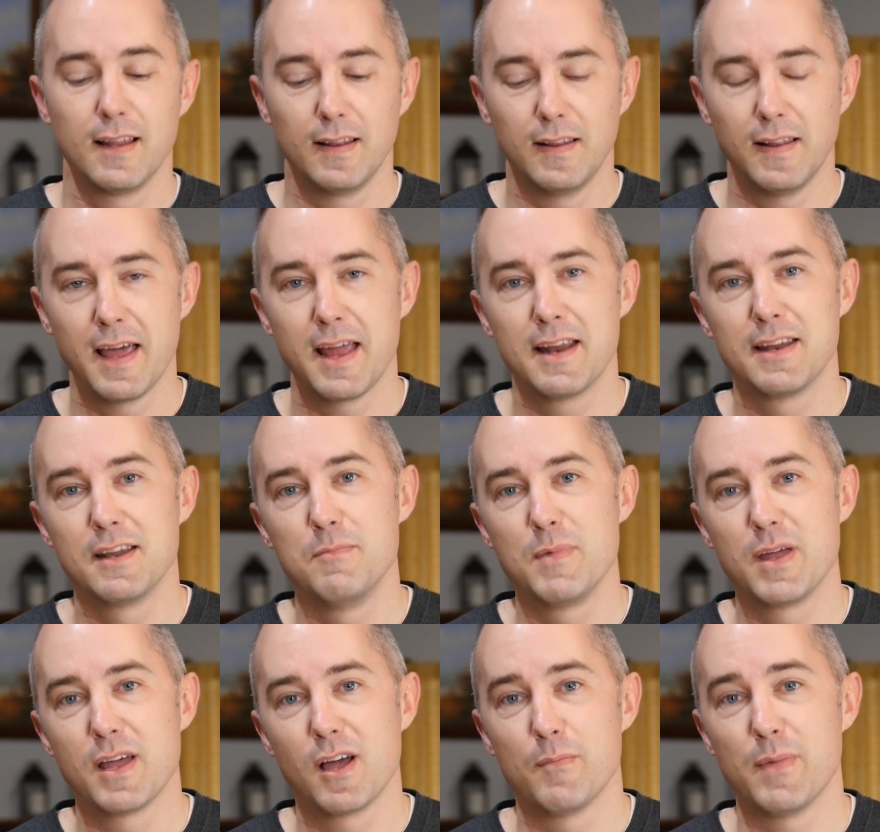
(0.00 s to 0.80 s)

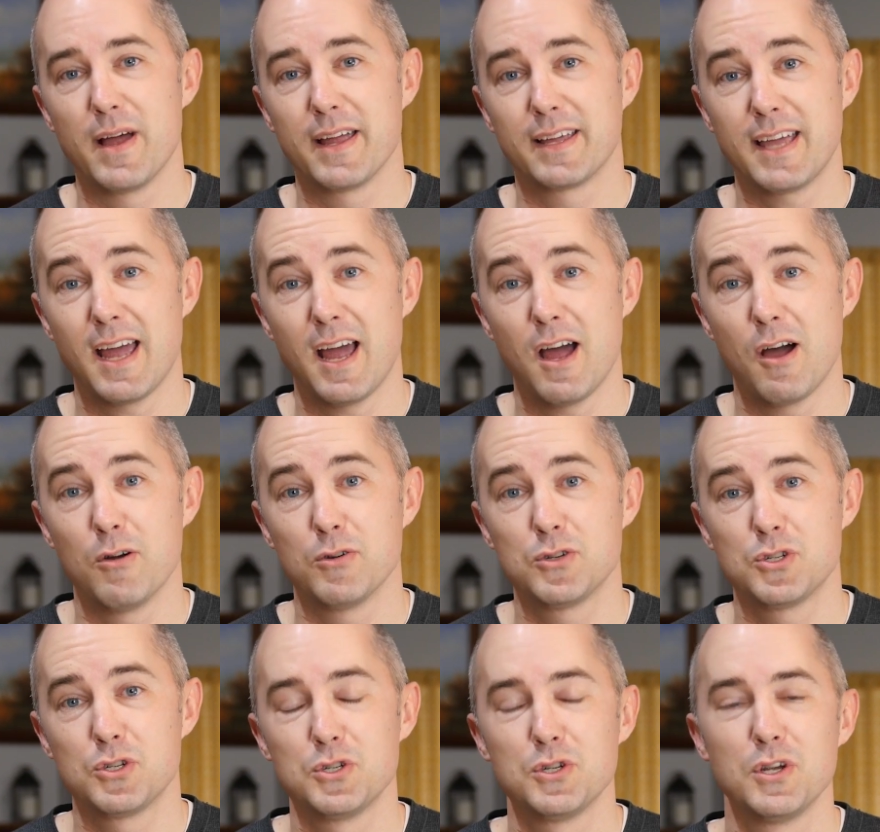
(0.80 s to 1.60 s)
landed me on my
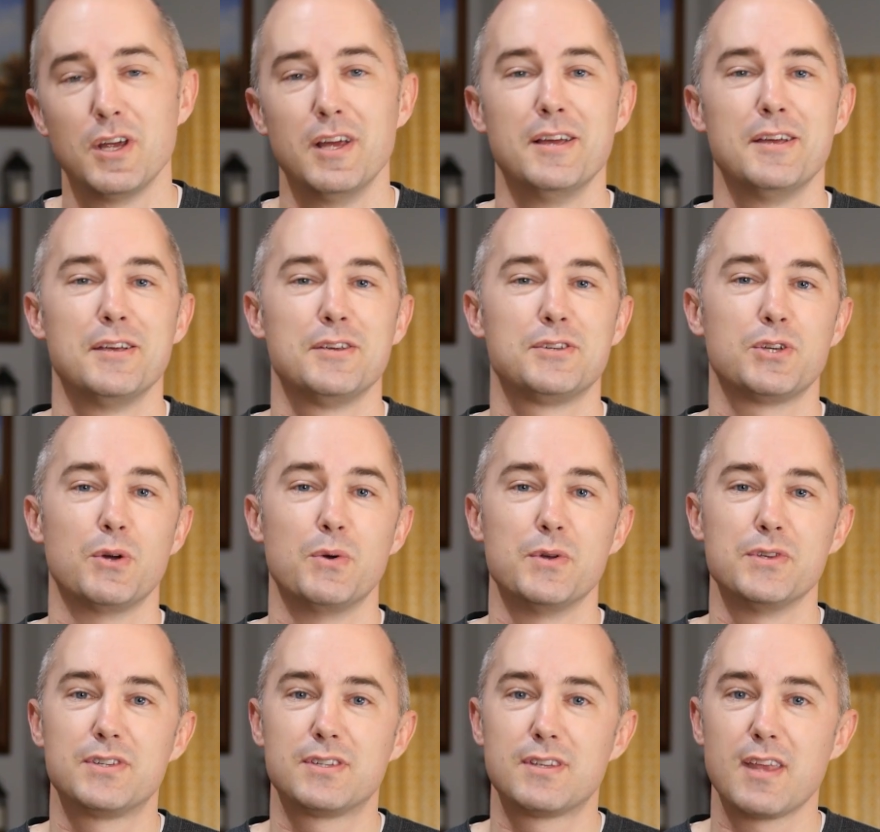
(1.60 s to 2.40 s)
couch,
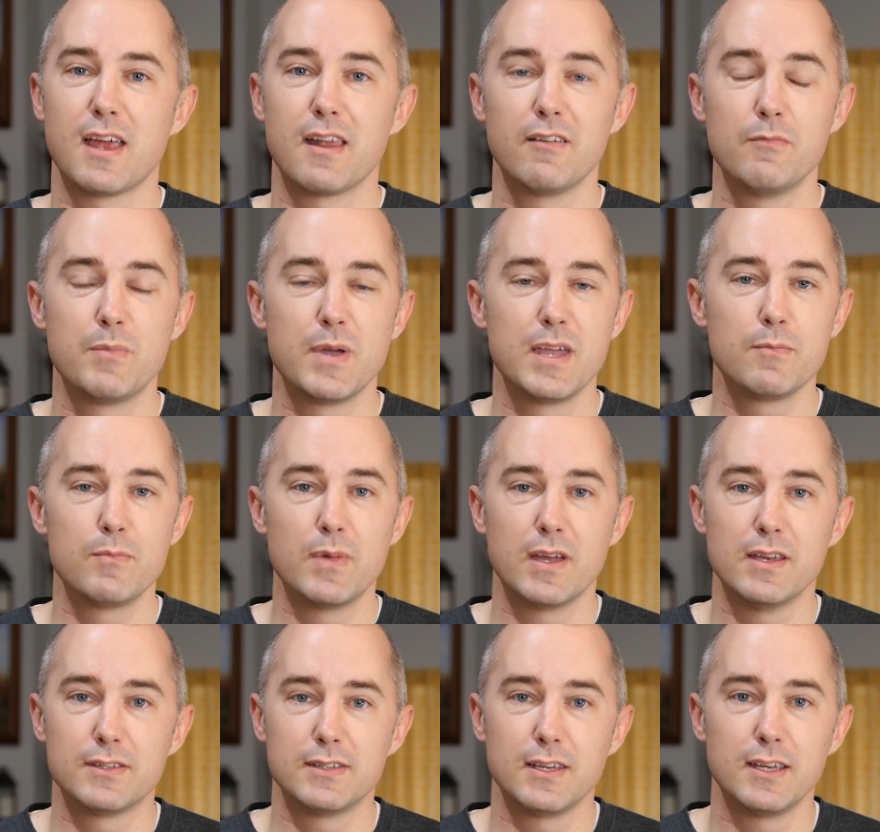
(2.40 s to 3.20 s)
so instead of being
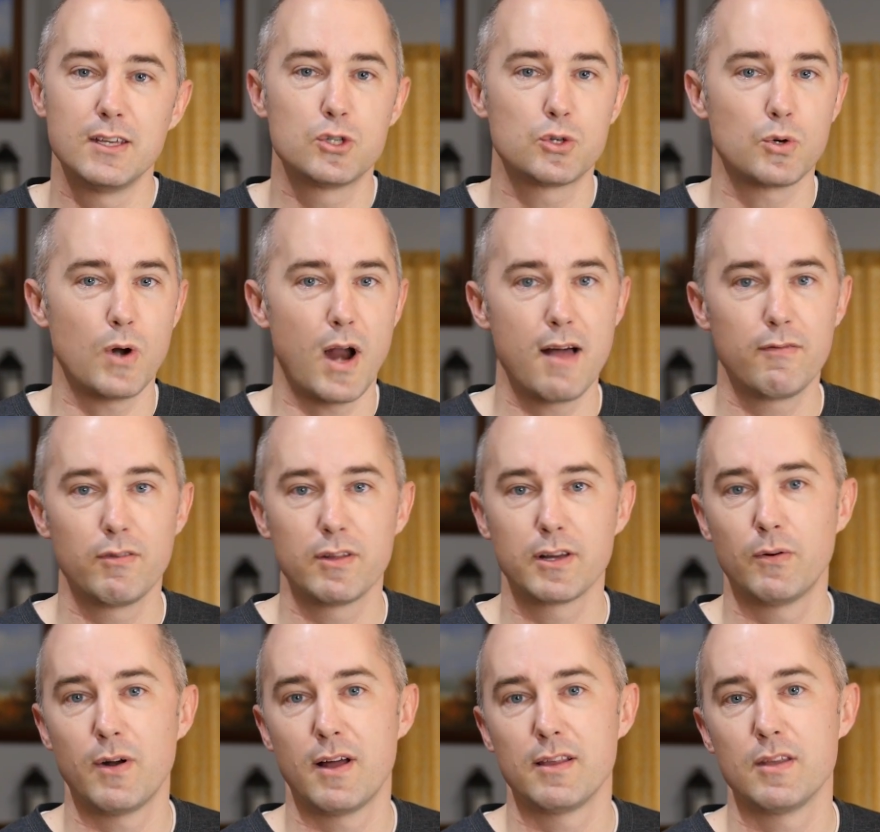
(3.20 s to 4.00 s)
busy
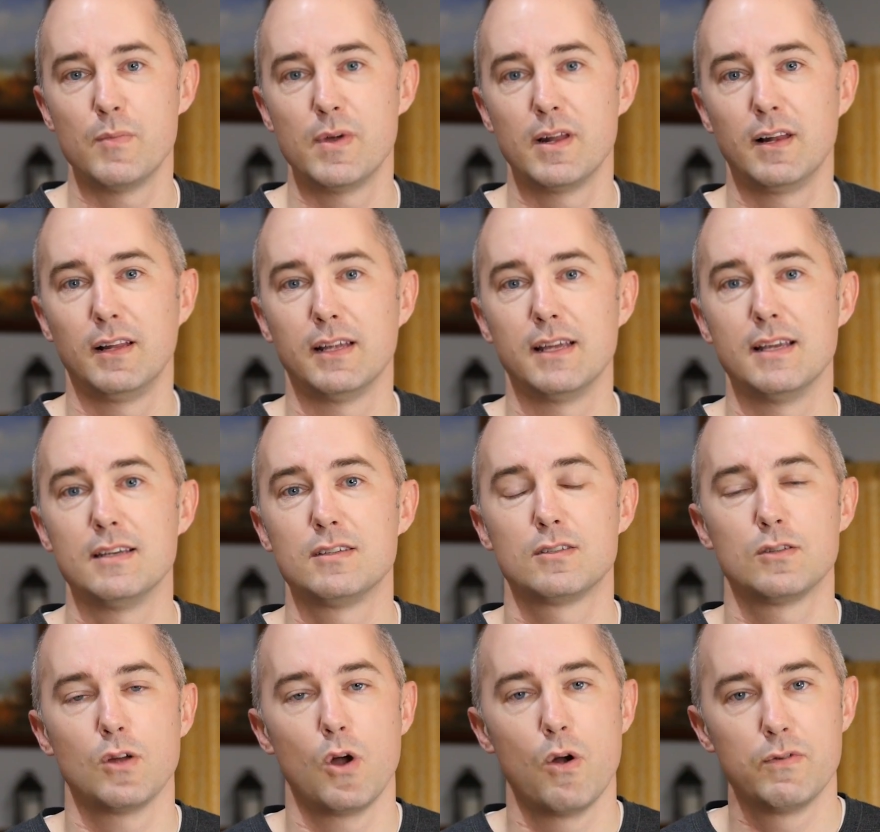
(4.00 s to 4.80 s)
traveling around the Middle
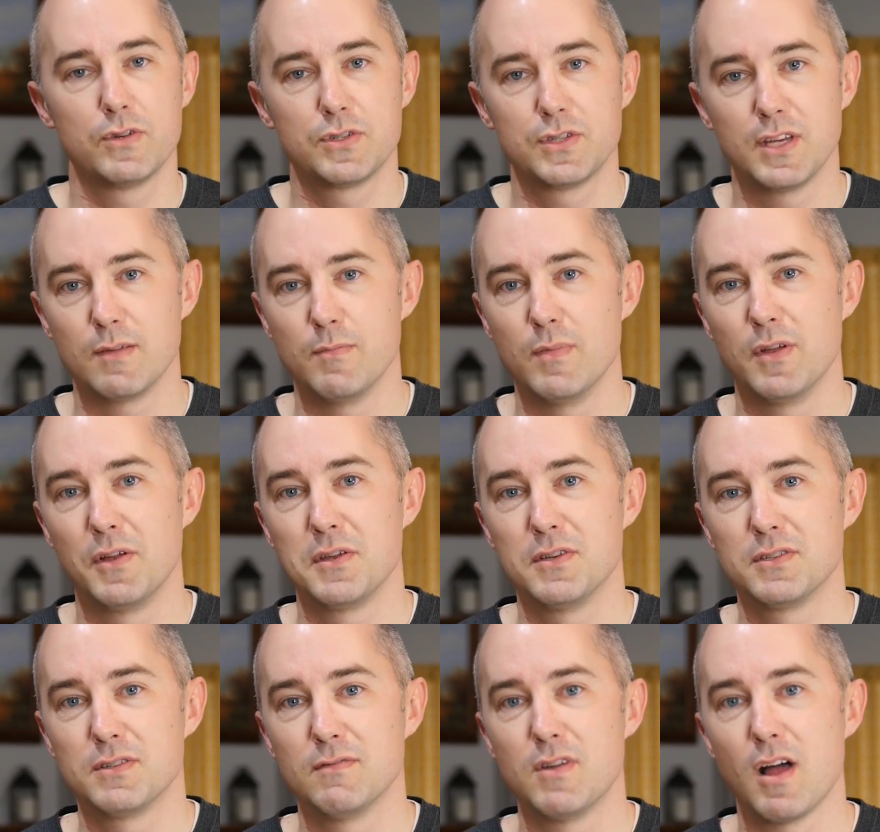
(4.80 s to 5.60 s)
East, overseeing
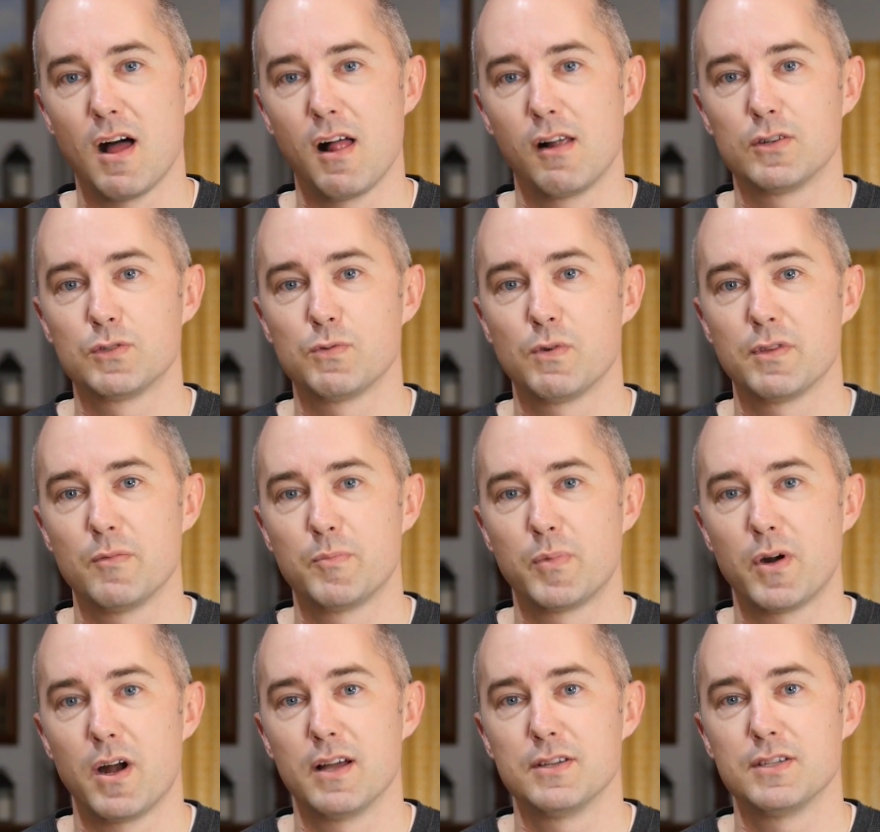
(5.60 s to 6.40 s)
millions of dollars worth
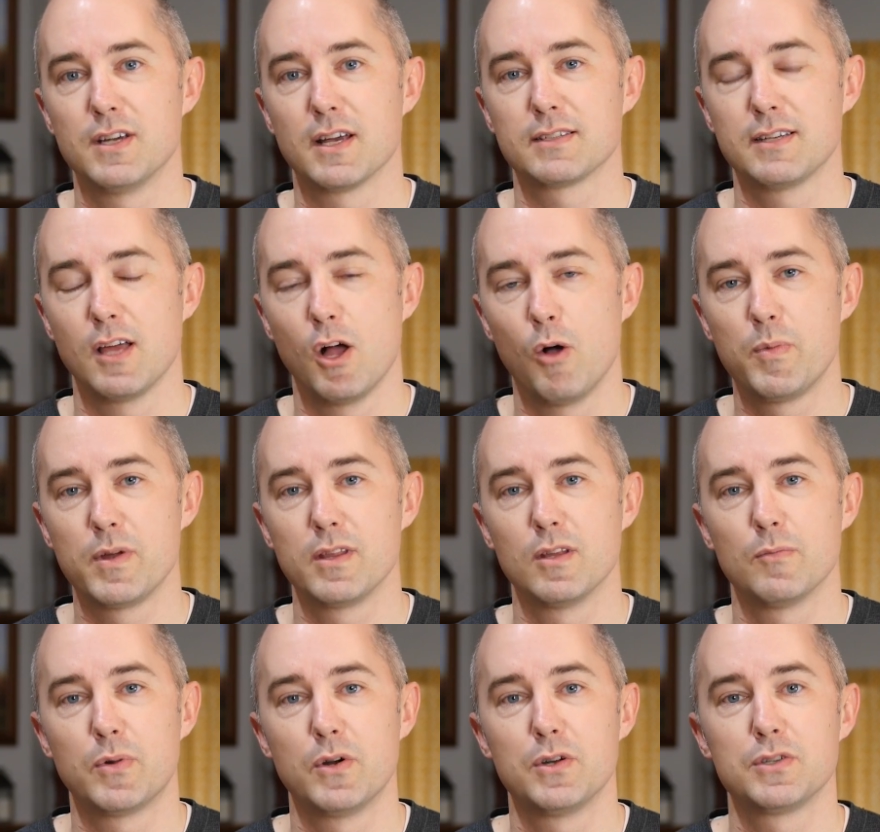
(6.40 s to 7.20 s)
of projects,
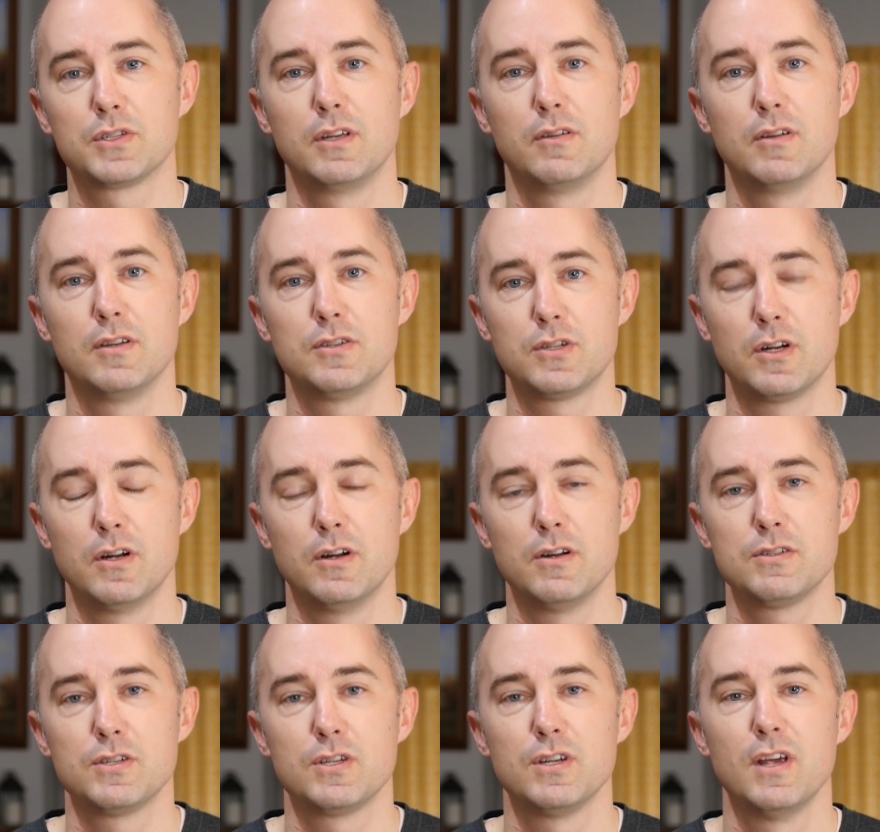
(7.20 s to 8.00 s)
helping the persecuted
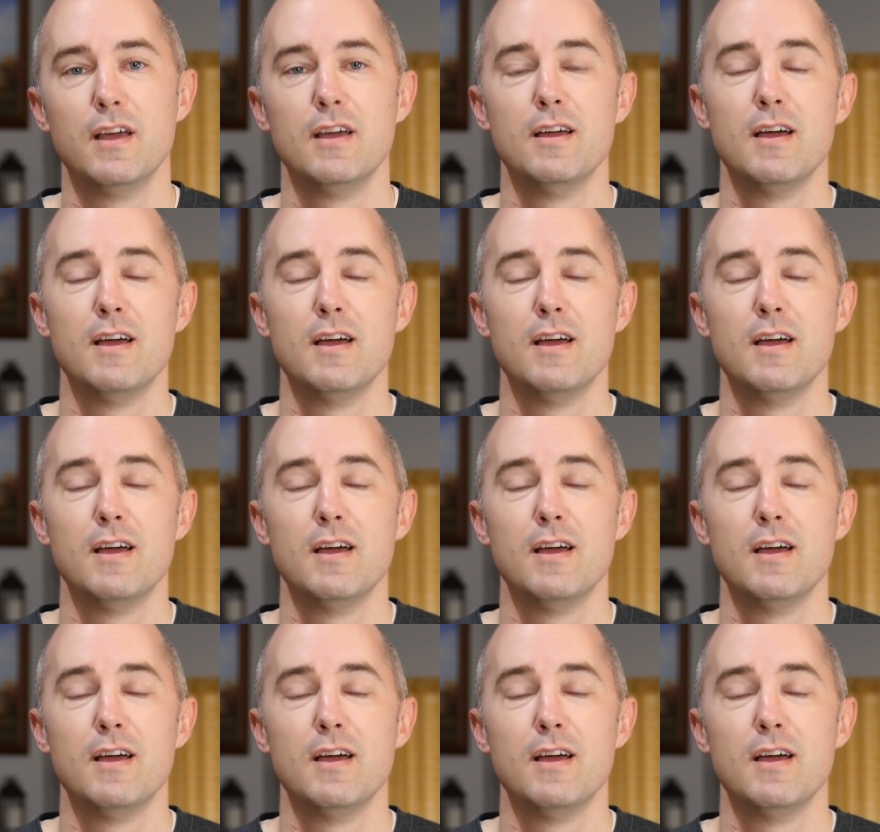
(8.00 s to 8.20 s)
church,